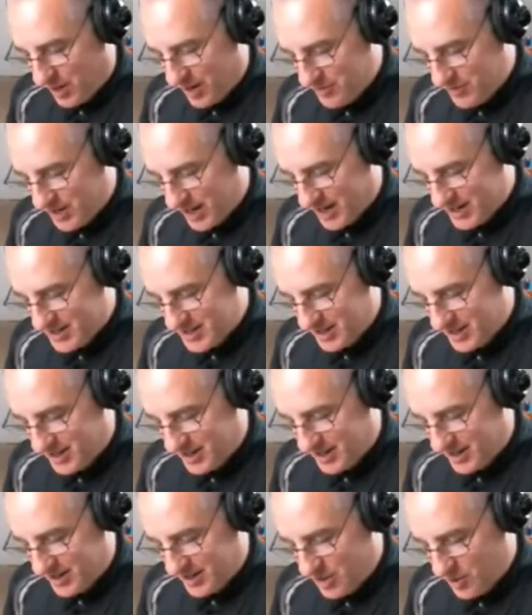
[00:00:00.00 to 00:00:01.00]
So I've
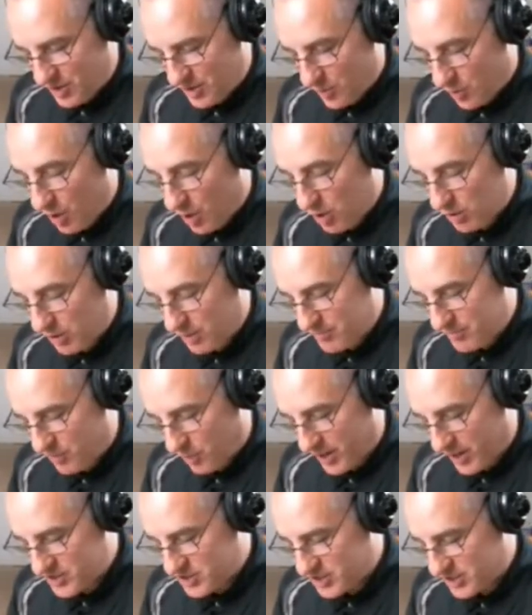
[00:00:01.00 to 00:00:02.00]
got, you can
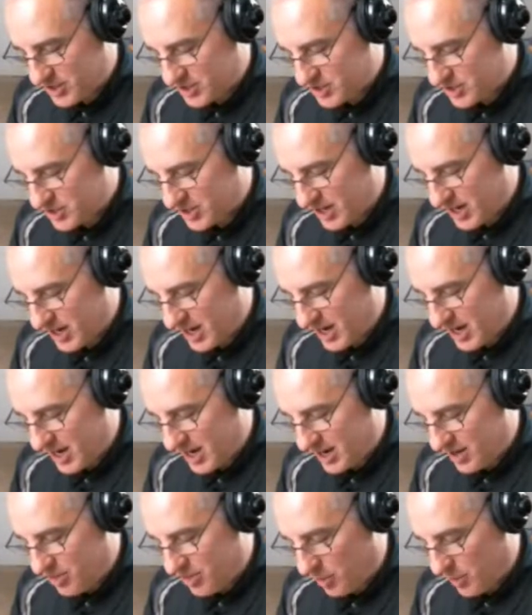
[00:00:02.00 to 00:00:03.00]
roll them, 4 die 6,
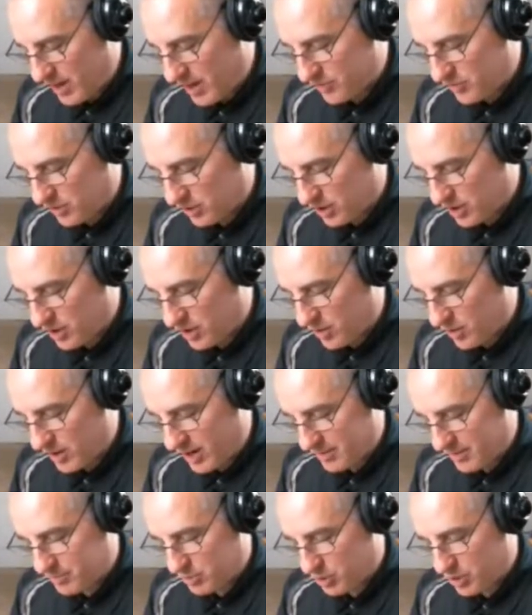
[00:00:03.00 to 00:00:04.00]
throw out the
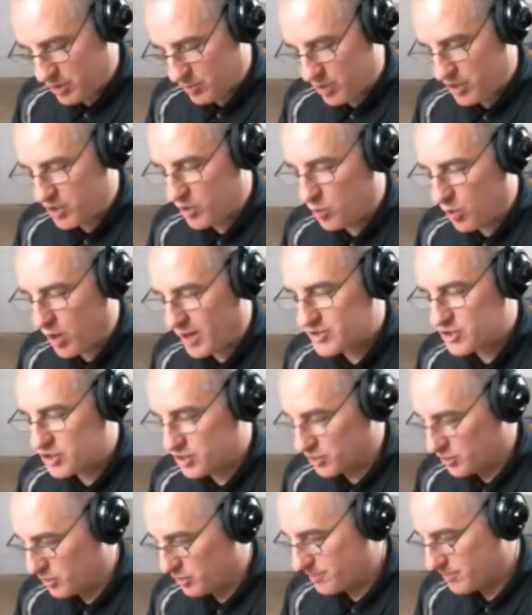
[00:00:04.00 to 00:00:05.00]
low and put them where you
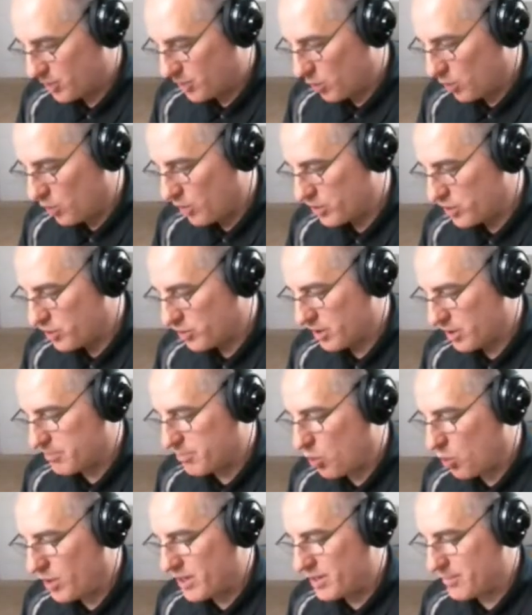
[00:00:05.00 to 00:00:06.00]
want to, or
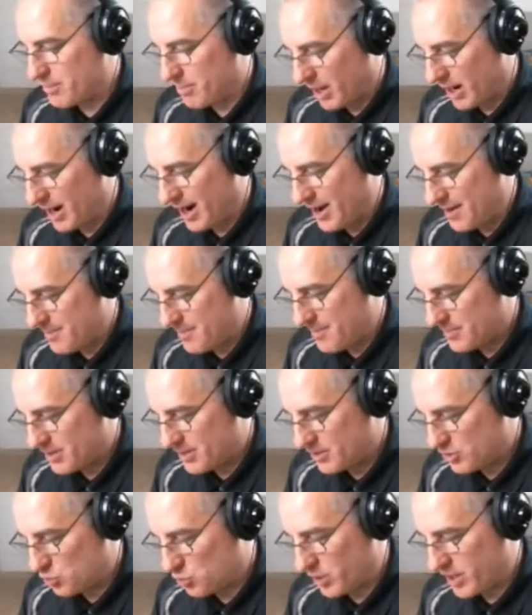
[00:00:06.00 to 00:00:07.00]
you can point buy
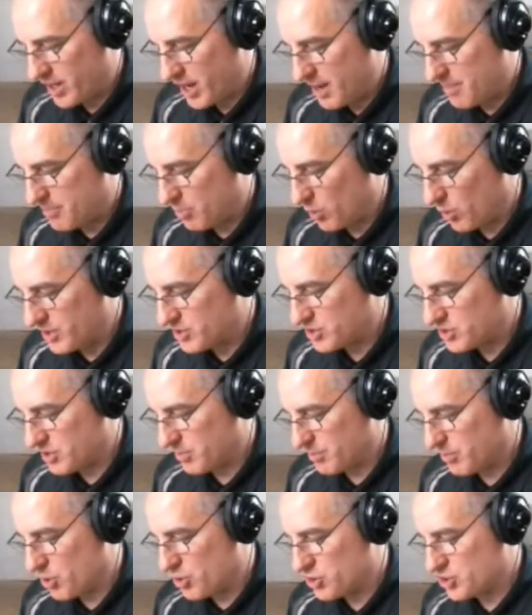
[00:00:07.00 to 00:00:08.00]
28
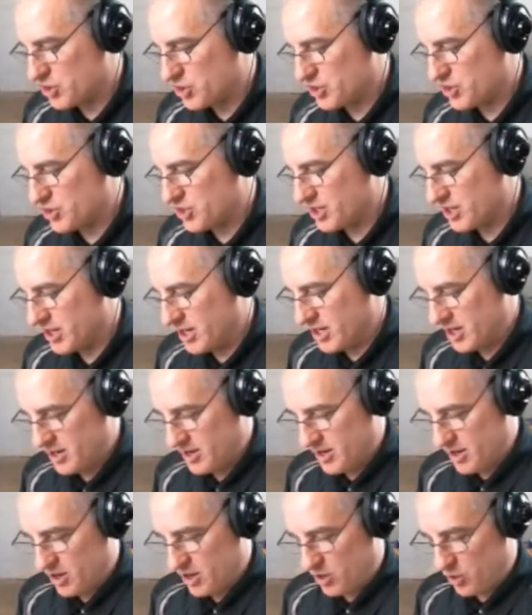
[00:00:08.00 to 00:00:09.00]
points to
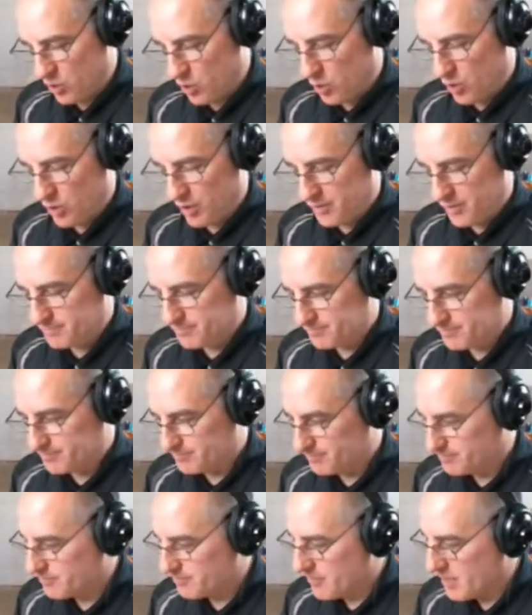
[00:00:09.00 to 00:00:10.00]
purchase
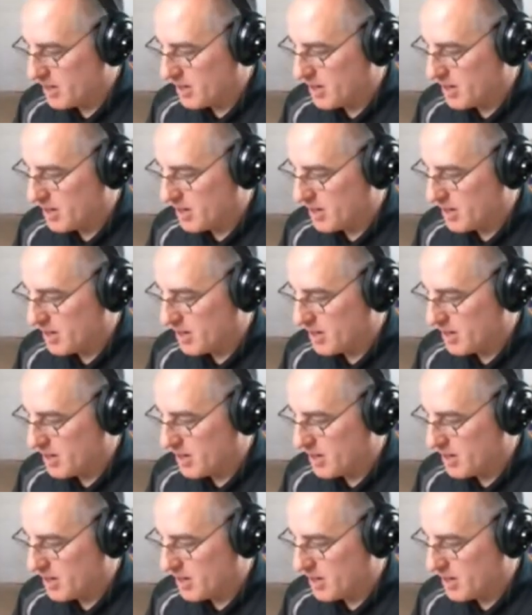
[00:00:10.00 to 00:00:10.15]
your